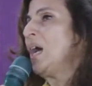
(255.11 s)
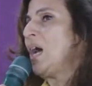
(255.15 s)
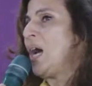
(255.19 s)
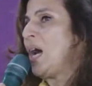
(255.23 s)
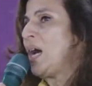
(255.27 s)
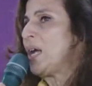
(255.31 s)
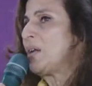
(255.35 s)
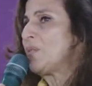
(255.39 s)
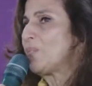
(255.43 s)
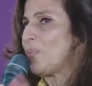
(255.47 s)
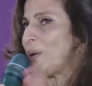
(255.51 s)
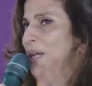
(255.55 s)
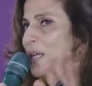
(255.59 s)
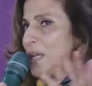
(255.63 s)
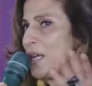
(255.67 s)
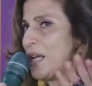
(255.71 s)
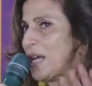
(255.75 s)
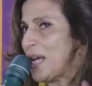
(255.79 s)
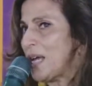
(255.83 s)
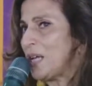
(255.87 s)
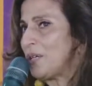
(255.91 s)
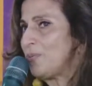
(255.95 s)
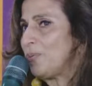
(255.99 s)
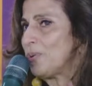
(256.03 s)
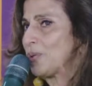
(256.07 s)
And when
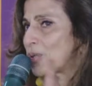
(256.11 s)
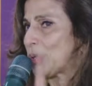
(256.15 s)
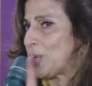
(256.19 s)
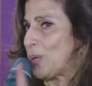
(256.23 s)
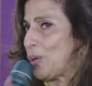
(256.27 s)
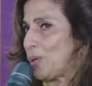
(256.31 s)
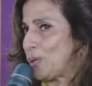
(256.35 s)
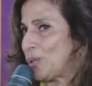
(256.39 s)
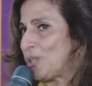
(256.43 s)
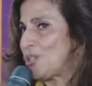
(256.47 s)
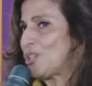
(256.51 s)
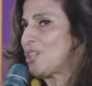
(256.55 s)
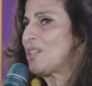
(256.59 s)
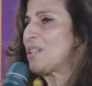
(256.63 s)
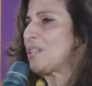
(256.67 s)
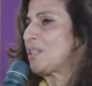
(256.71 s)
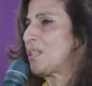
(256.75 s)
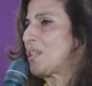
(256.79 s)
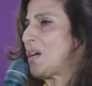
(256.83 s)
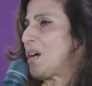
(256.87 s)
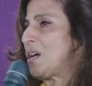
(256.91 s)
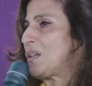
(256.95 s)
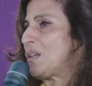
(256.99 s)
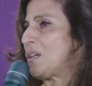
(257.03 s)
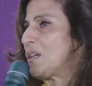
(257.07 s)
he was launching
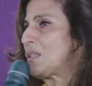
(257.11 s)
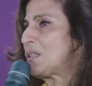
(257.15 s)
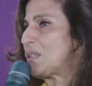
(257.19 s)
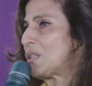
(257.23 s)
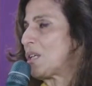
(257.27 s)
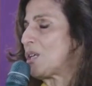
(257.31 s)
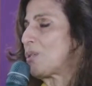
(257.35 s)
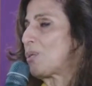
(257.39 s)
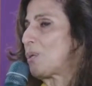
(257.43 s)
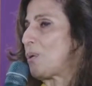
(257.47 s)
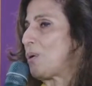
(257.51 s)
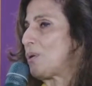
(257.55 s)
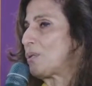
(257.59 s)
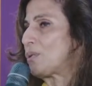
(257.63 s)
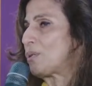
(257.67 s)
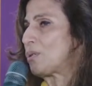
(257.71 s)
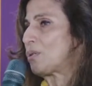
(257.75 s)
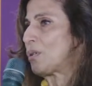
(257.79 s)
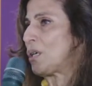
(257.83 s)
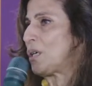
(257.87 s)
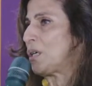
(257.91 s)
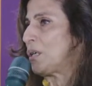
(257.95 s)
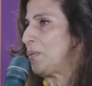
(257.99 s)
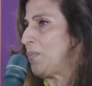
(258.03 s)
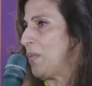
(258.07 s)
Stardust, he thought
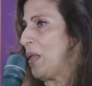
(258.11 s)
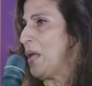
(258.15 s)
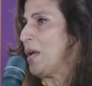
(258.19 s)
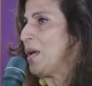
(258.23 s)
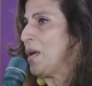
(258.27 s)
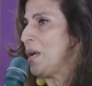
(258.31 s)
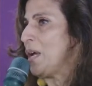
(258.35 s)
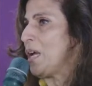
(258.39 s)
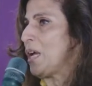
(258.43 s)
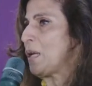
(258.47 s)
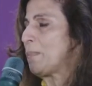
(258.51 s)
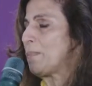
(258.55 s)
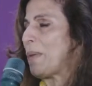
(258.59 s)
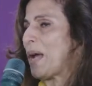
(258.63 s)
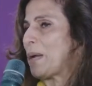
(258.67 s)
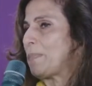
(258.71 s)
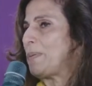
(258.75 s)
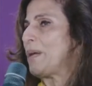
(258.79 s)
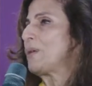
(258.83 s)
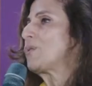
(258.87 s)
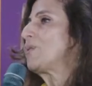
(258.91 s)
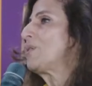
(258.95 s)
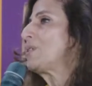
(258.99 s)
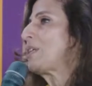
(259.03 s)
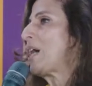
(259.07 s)
it might
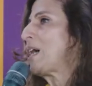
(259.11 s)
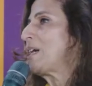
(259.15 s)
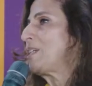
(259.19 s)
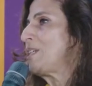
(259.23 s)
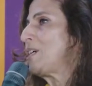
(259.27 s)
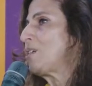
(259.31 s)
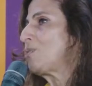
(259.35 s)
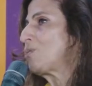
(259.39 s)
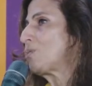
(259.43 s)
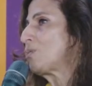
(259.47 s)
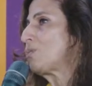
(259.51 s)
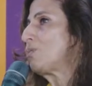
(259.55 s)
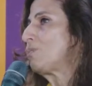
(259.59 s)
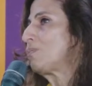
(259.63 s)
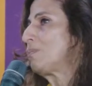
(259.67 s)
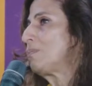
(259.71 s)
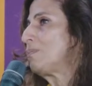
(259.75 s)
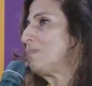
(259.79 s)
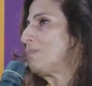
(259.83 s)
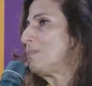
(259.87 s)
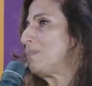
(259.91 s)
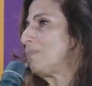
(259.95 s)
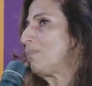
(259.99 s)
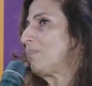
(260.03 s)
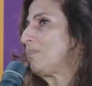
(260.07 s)
be a good idea to
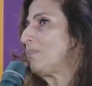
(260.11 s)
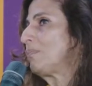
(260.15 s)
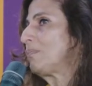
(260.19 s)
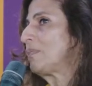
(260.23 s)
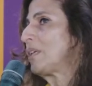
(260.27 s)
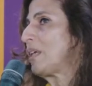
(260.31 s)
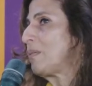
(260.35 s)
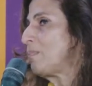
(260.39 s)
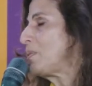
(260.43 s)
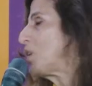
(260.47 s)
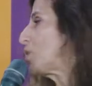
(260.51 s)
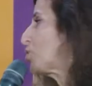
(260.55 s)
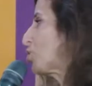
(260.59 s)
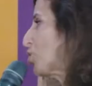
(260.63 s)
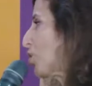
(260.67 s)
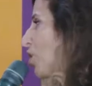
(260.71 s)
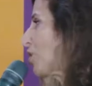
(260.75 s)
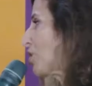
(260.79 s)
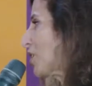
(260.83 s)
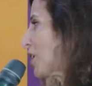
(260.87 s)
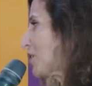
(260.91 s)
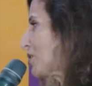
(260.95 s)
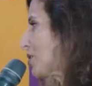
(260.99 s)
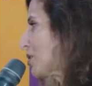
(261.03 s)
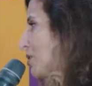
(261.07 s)
give me a
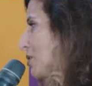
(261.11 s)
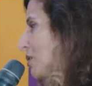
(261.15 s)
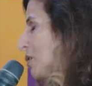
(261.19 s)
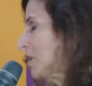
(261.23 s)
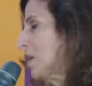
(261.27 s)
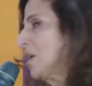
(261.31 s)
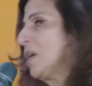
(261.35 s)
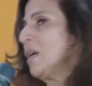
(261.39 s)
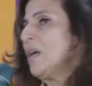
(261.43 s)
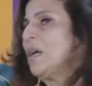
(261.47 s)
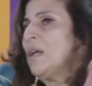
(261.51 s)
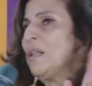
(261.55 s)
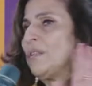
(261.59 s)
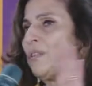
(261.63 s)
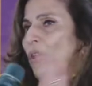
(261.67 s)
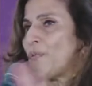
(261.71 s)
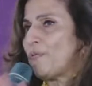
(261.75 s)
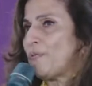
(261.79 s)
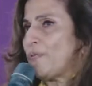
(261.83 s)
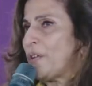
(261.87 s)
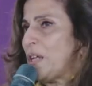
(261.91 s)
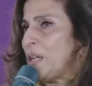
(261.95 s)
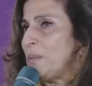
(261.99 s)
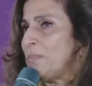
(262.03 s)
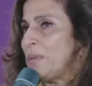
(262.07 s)
shot at it. The
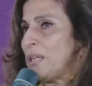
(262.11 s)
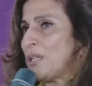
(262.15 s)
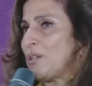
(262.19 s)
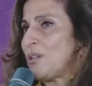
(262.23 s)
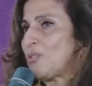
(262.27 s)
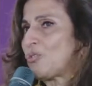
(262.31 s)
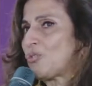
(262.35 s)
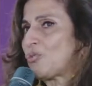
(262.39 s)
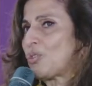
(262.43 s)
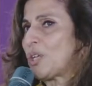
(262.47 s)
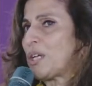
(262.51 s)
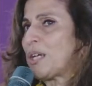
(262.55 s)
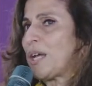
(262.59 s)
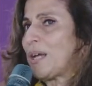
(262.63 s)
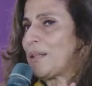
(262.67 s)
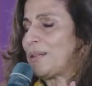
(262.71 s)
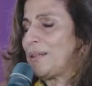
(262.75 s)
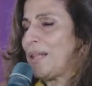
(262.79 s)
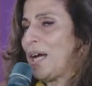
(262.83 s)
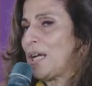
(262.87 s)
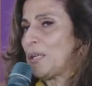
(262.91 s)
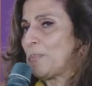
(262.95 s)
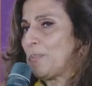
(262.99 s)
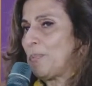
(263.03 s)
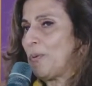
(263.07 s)
film industry at
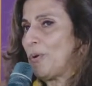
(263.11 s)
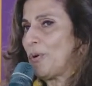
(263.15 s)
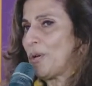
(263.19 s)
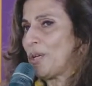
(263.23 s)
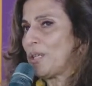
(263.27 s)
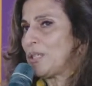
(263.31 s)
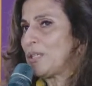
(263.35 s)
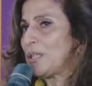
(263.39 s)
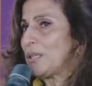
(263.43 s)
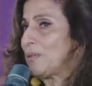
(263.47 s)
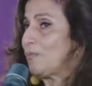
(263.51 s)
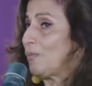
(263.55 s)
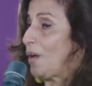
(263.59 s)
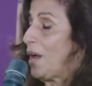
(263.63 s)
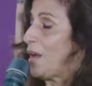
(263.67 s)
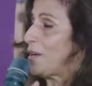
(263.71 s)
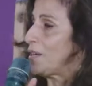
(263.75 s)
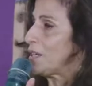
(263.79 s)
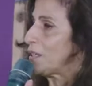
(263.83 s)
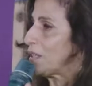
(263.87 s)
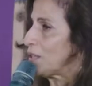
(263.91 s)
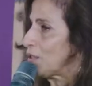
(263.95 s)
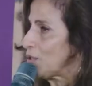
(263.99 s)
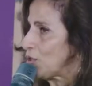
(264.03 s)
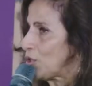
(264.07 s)
that point, and
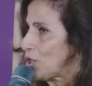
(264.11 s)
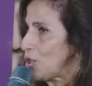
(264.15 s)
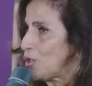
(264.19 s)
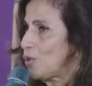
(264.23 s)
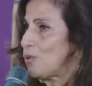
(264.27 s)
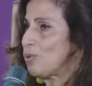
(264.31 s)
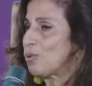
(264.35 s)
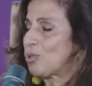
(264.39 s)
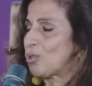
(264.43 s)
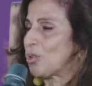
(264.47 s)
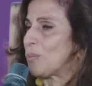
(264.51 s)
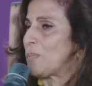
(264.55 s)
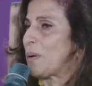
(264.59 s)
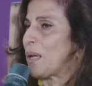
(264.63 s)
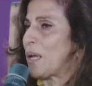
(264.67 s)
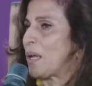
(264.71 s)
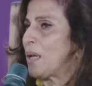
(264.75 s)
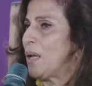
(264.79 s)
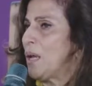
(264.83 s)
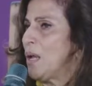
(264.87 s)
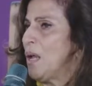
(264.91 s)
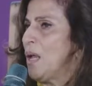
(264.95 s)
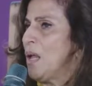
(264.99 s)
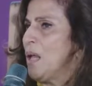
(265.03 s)
it continues to be,